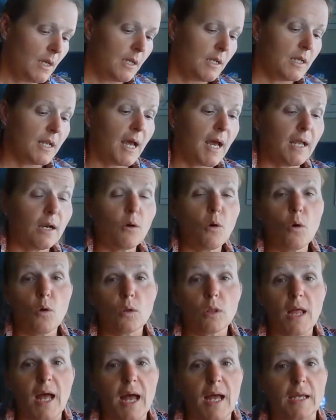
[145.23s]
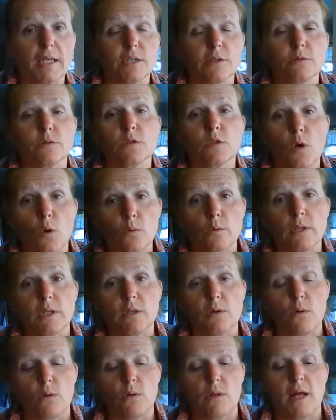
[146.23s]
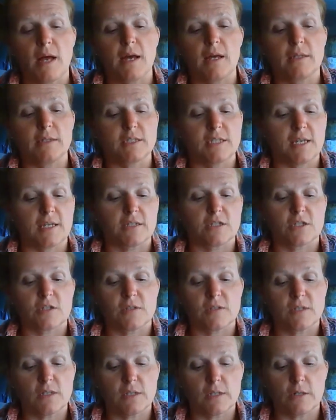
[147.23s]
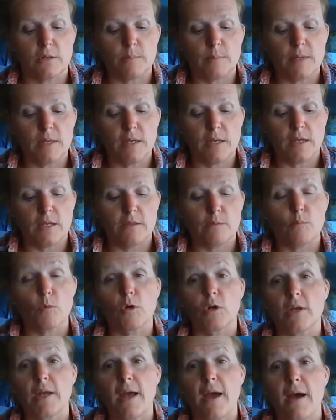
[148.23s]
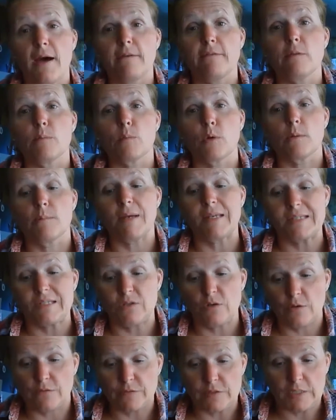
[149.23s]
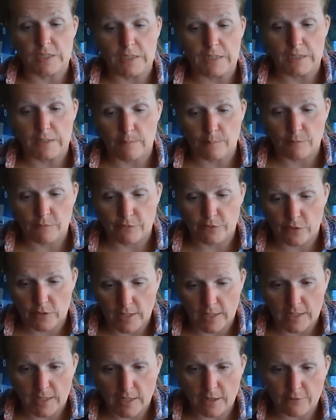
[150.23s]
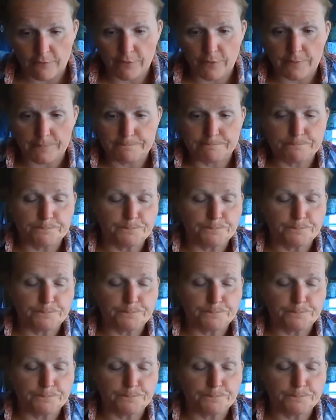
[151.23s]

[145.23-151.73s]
Not a whole lot. You don't need a whole lot. It takes just a little bit, and the more you have, the more mess you have to clean up if you're not careful.